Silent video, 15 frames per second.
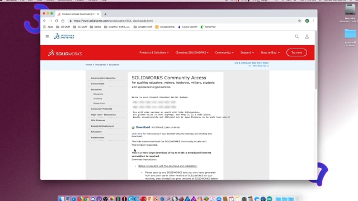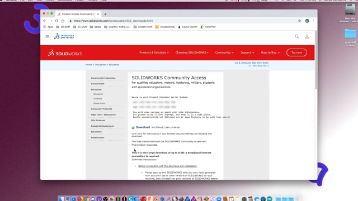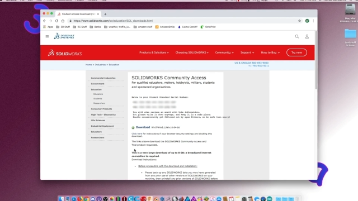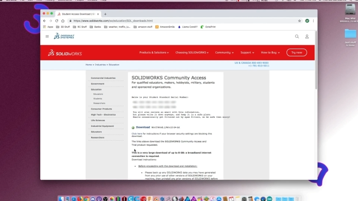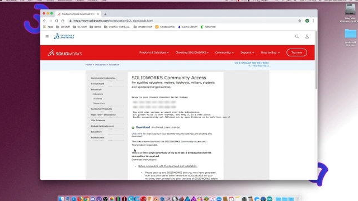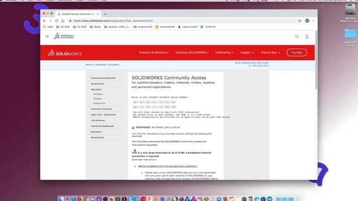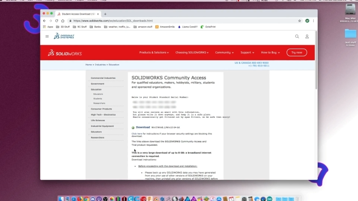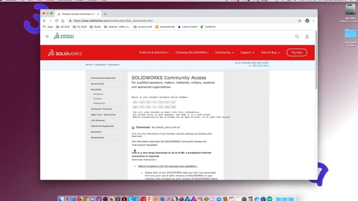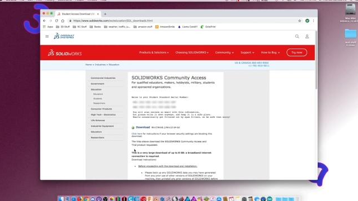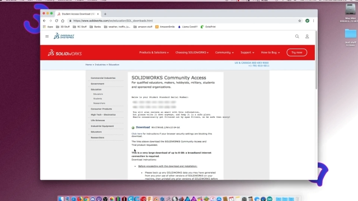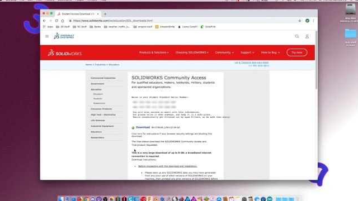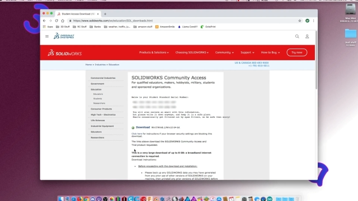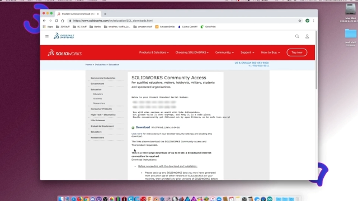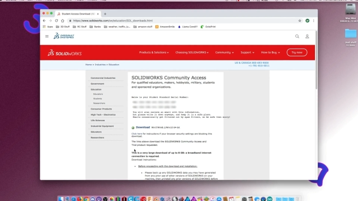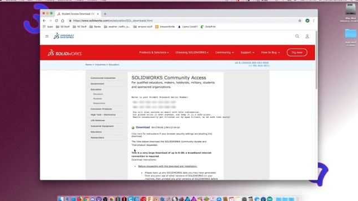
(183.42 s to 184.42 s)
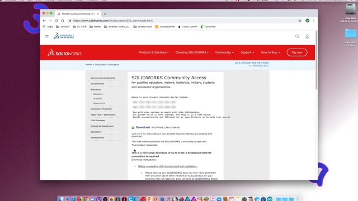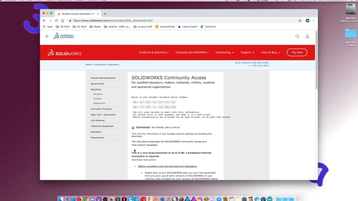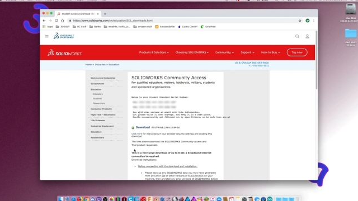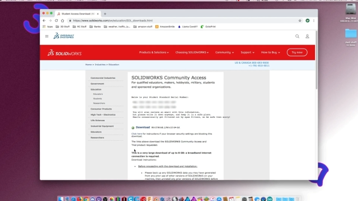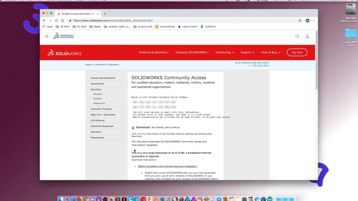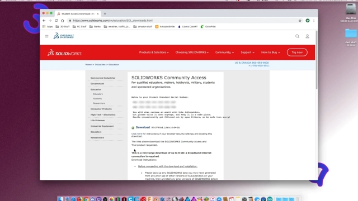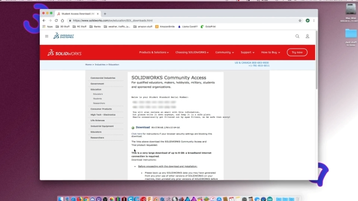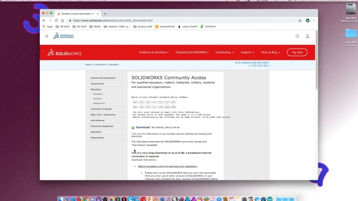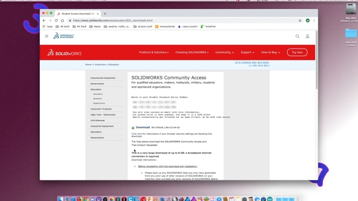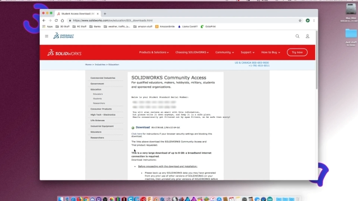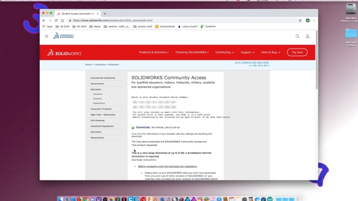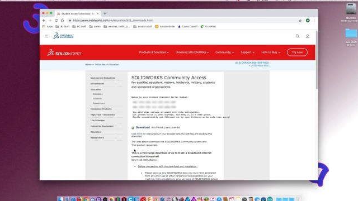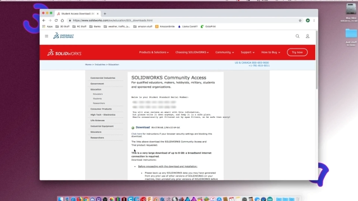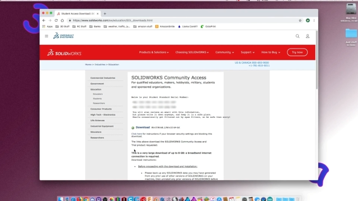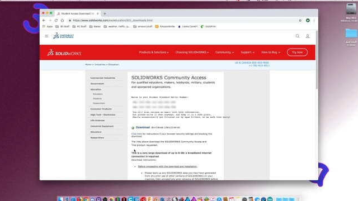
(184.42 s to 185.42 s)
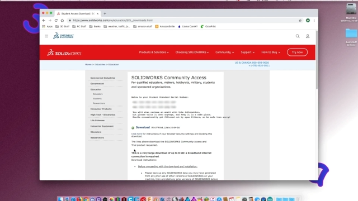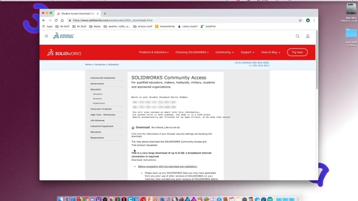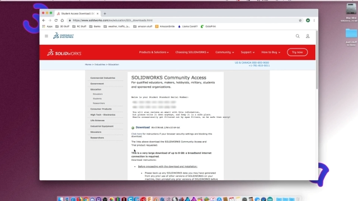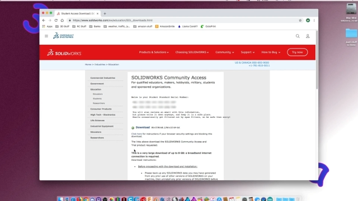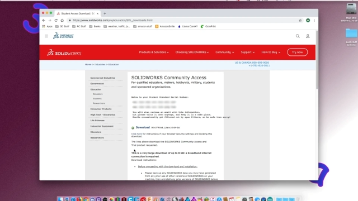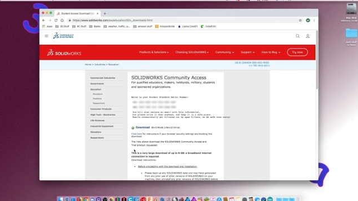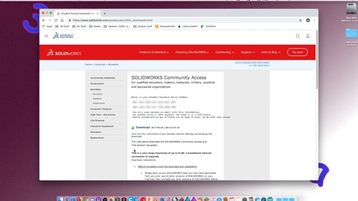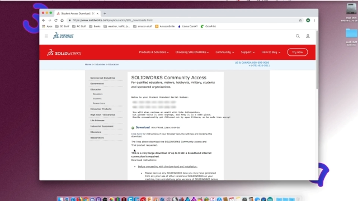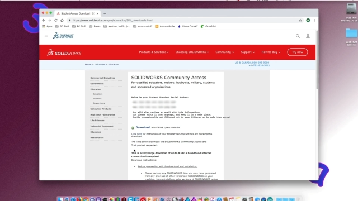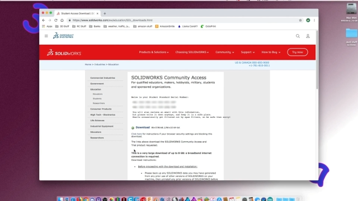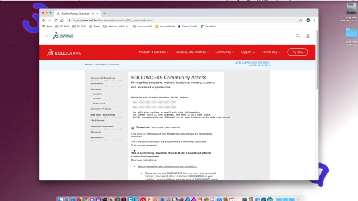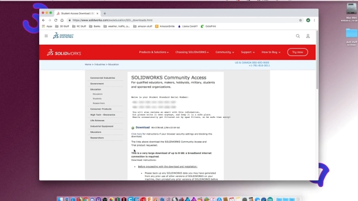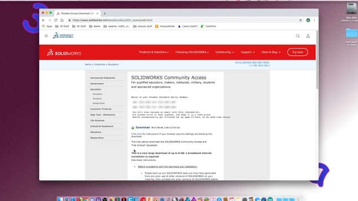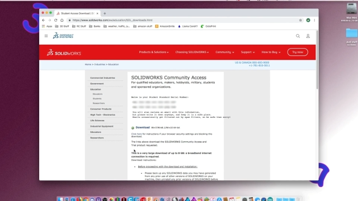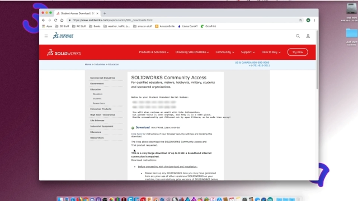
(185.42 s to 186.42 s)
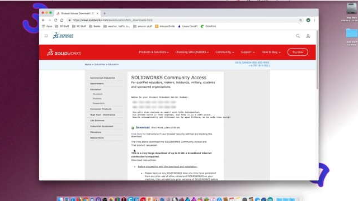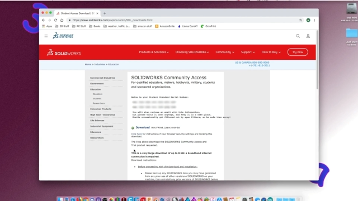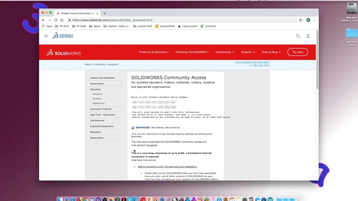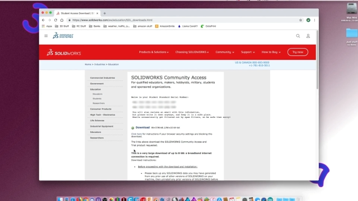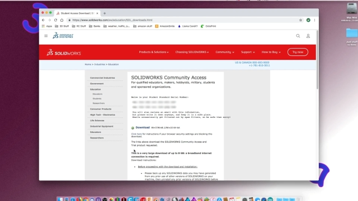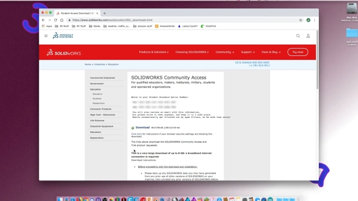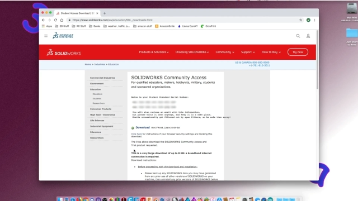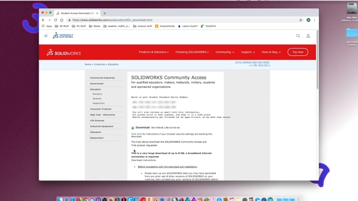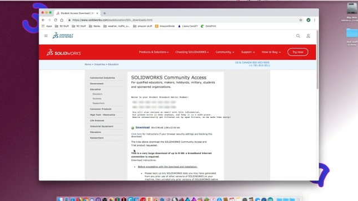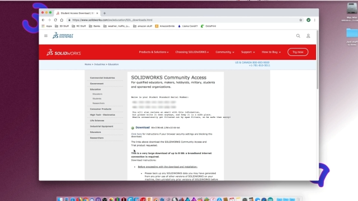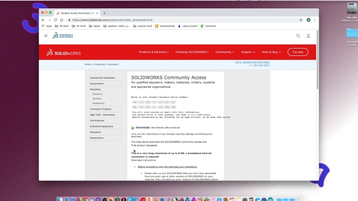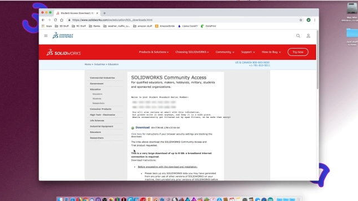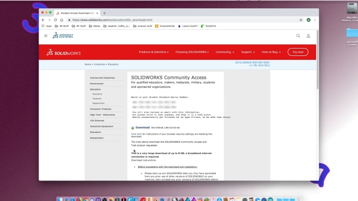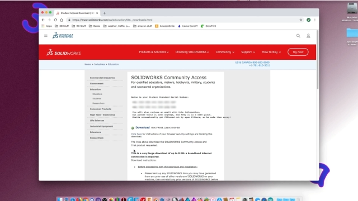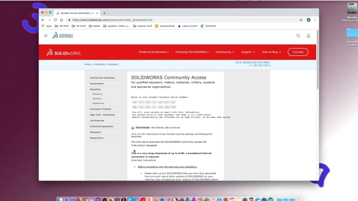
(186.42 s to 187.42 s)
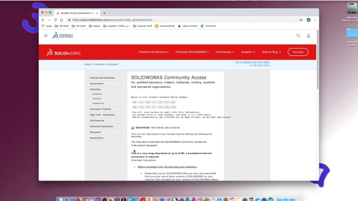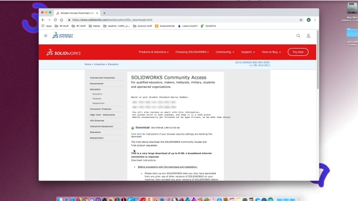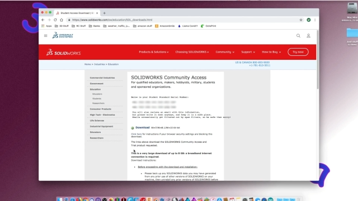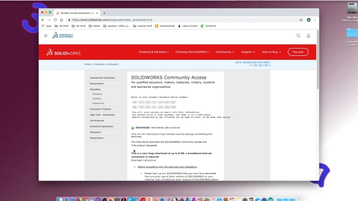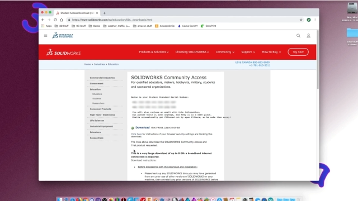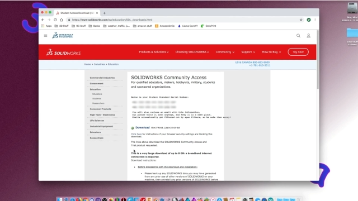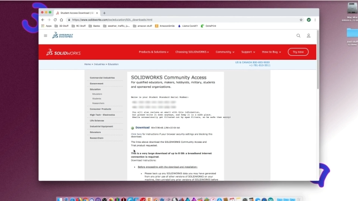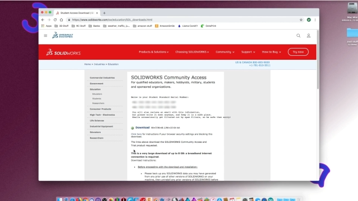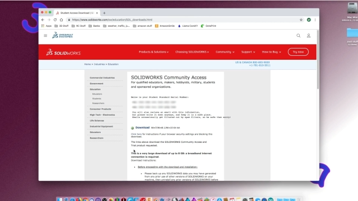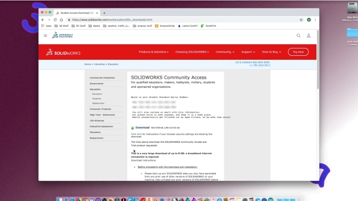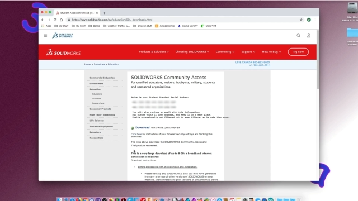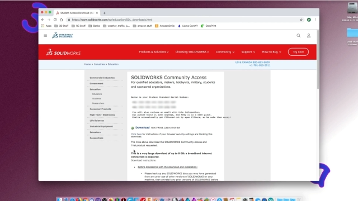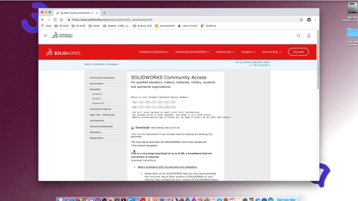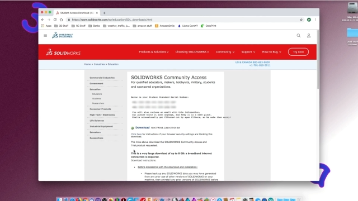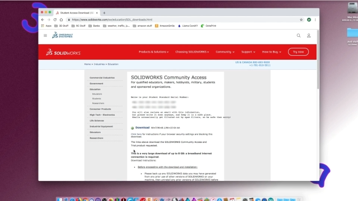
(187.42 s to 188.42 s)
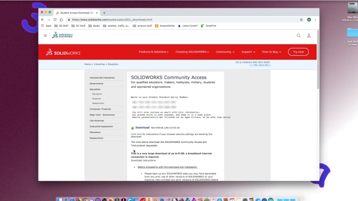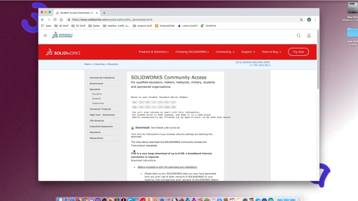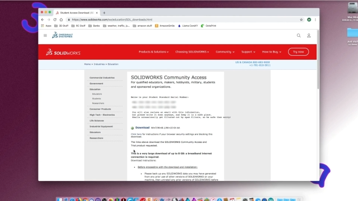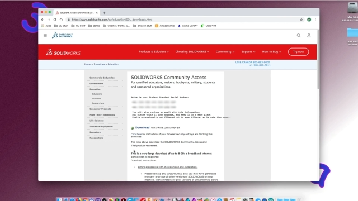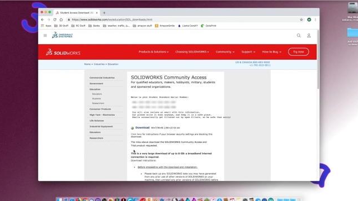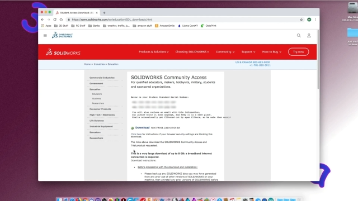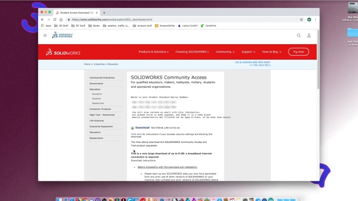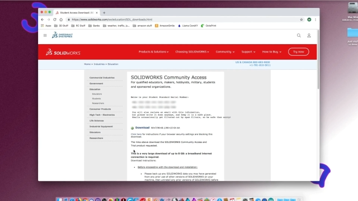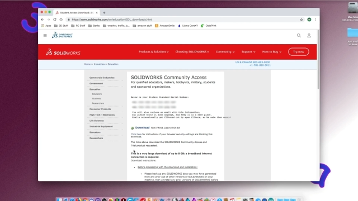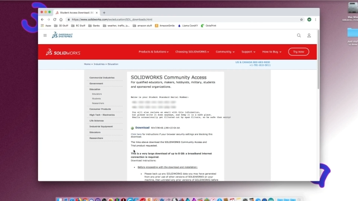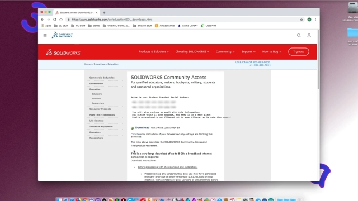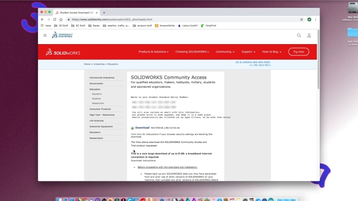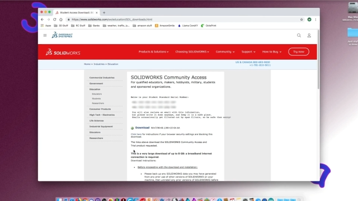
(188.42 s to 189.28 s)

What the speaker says: No face is visible, so there are no lips to read.